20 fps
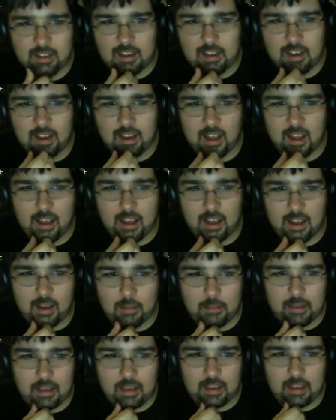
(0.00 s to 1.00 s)

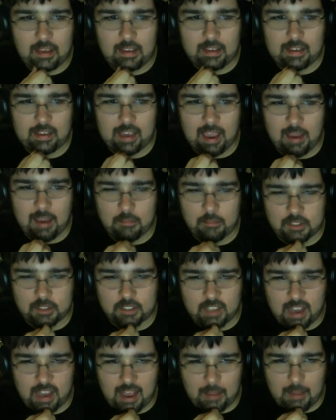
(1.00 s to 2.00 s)
Um,
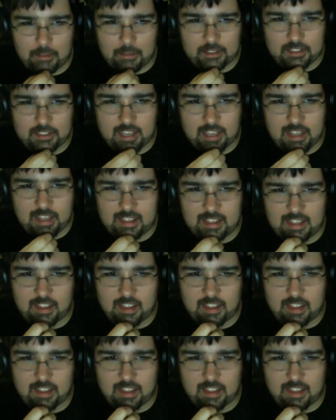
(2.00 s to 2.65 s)
GameStop is saying